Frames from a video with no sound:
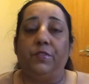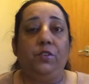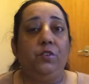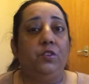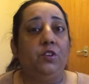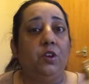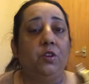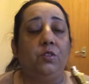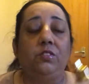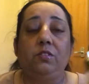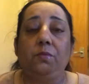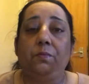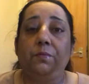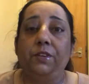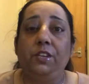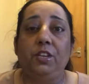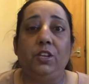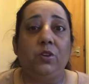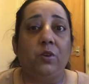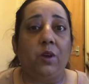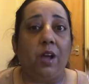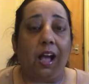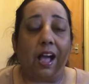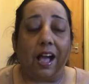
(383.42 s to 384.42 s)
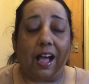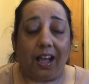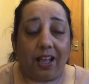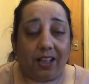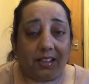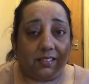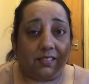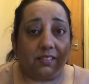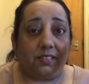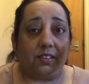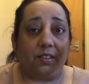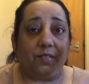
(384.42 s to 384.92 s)
know somebody who
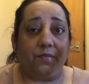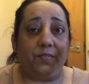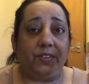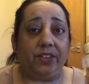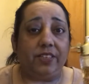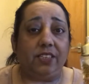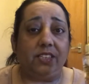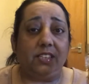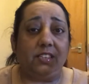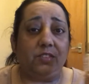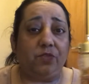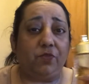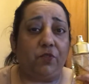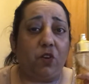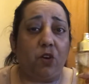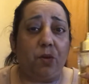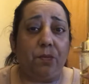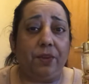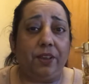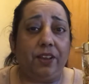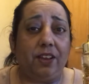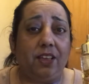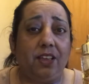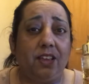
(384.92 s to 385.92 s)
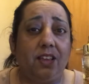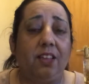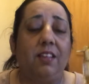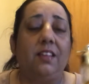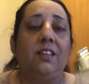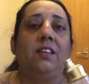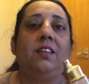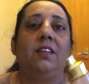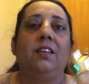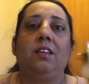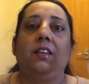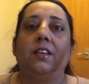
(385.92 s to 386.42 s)
has a vintage formula,
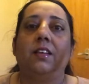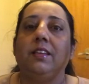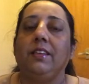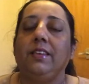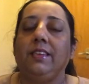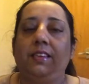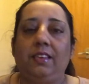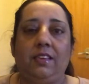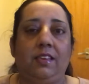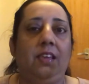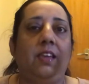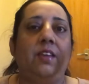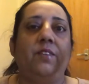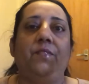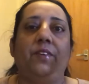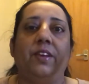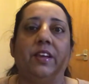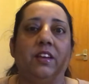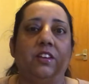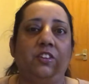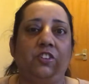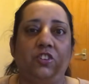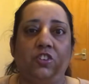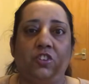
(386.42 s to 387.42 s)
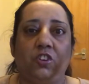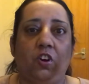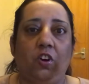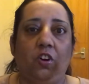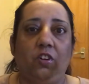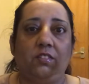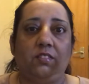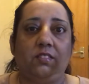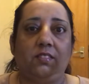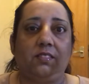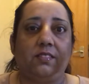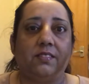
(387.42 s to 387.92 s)
give it a
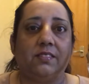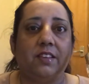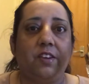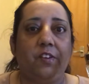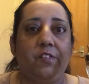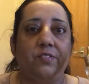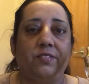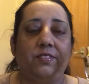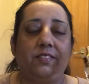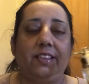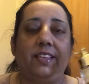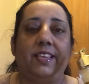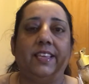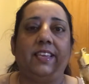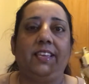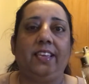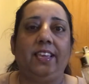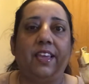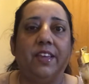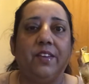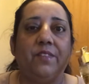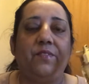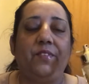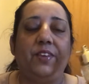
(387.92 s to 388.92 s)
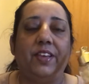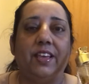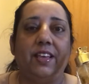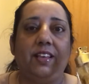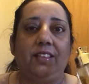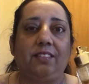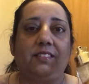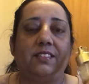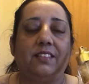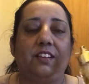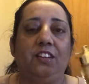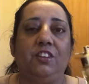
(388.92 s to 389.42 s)
shot. Seriously, give
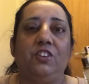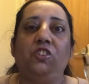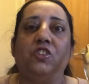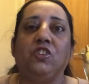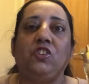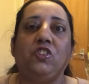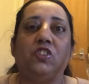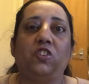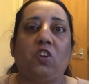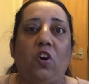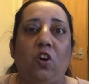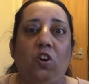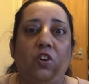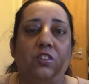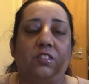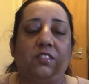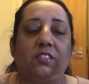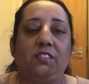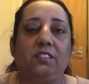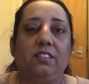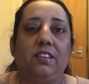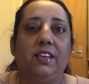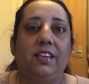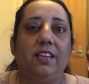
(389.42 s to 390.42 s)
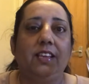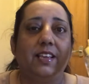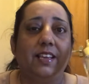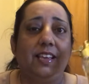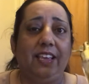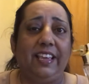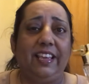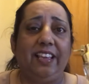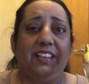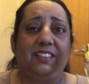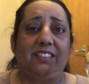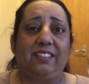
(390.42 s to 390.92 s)
it a shot.
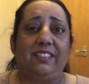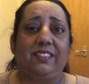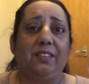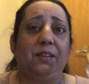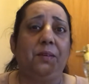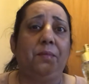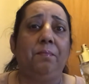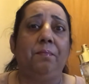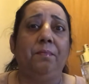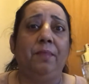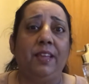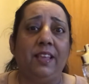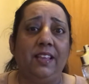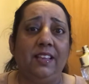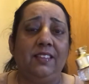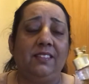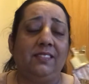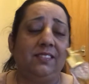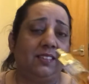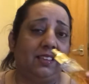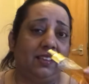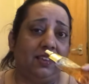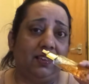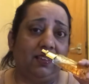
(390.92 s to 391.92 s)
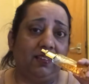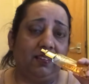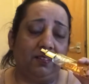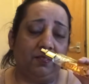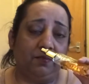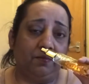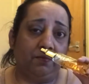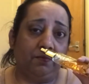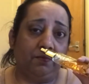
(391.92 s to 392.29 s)
It's amazing.